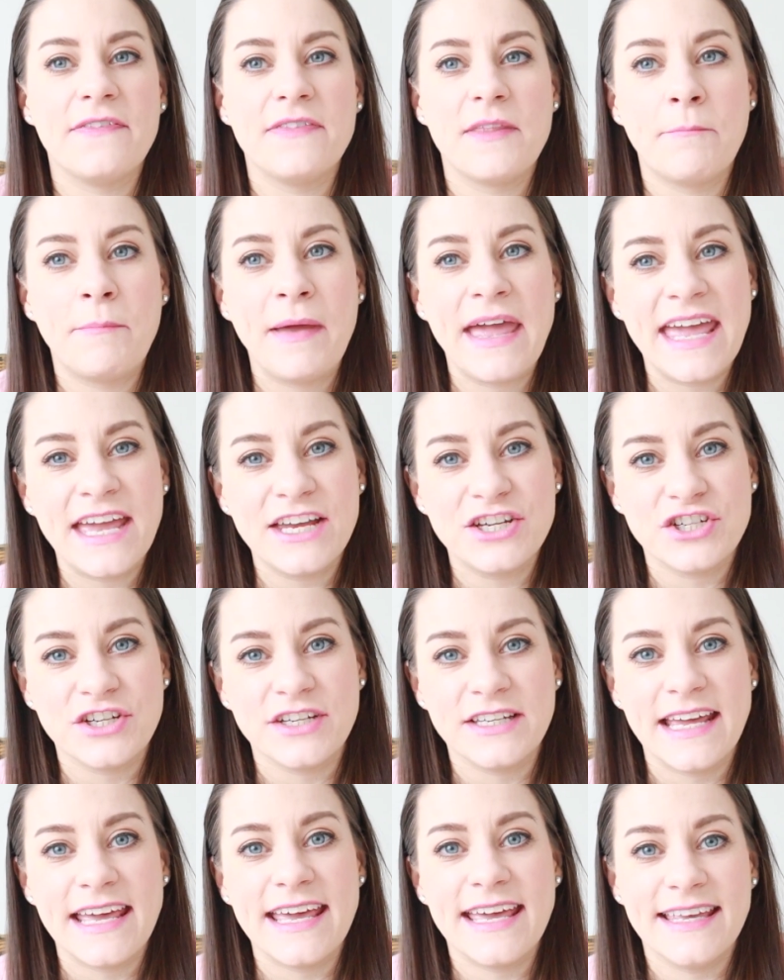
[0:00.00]
the
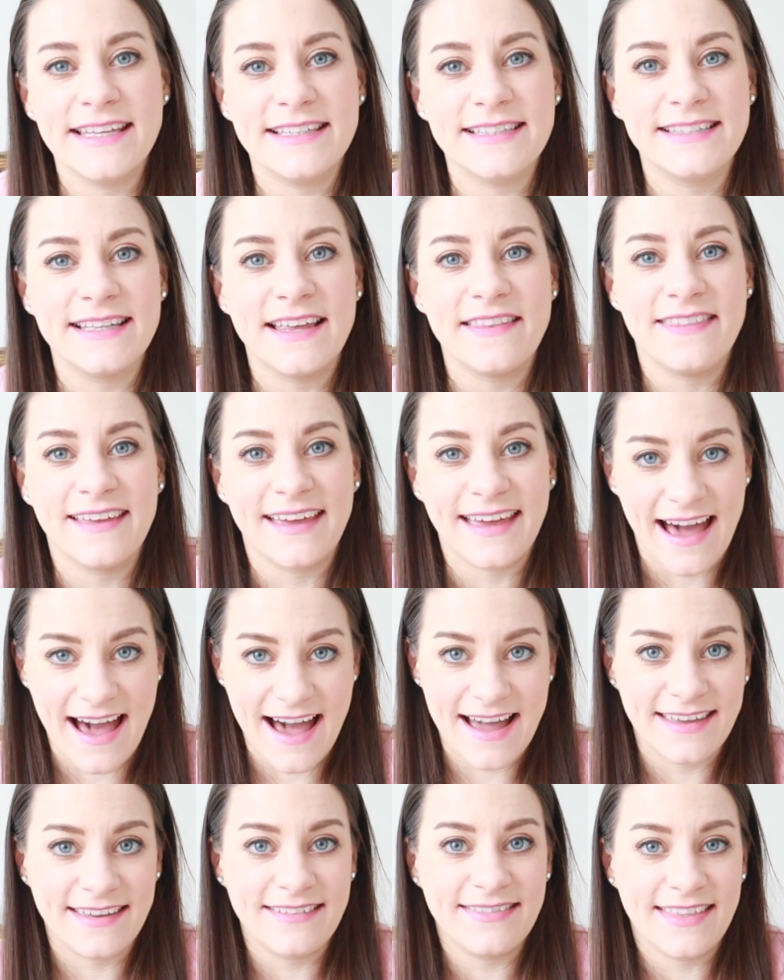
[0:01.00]
patient is the
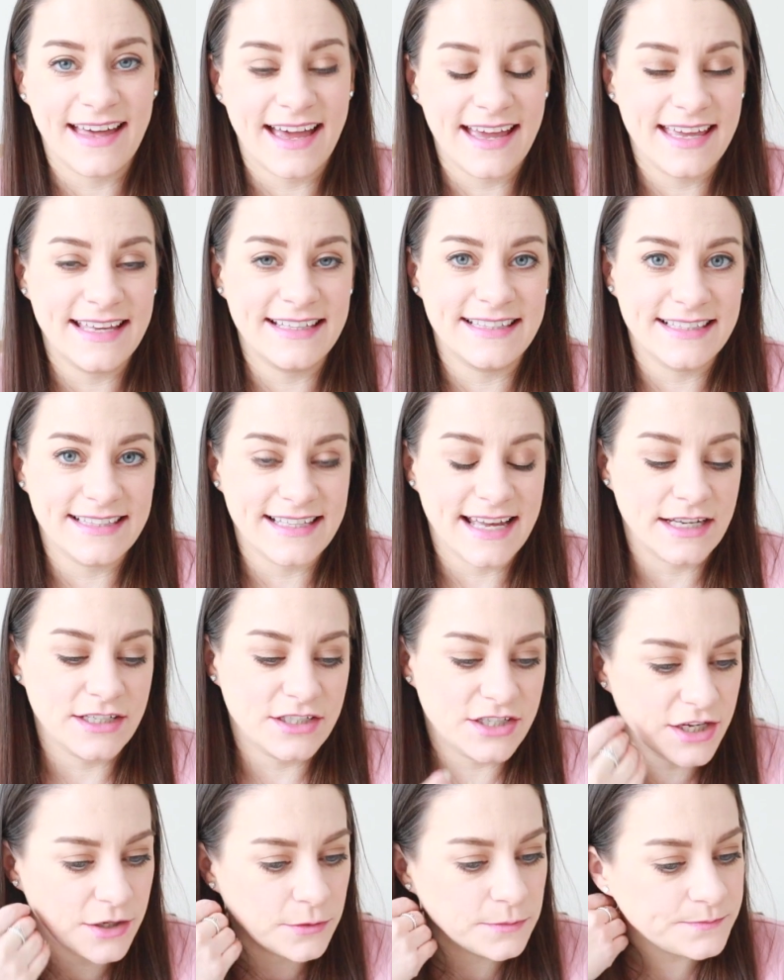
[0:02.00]
guy that he's
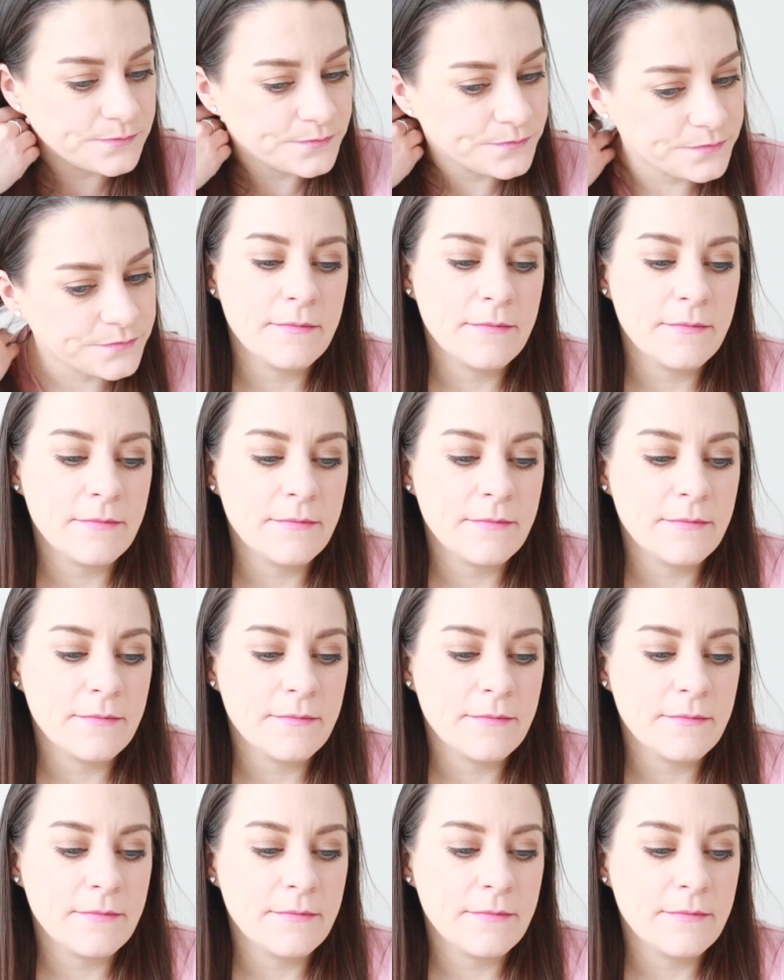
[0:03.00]
assigned to.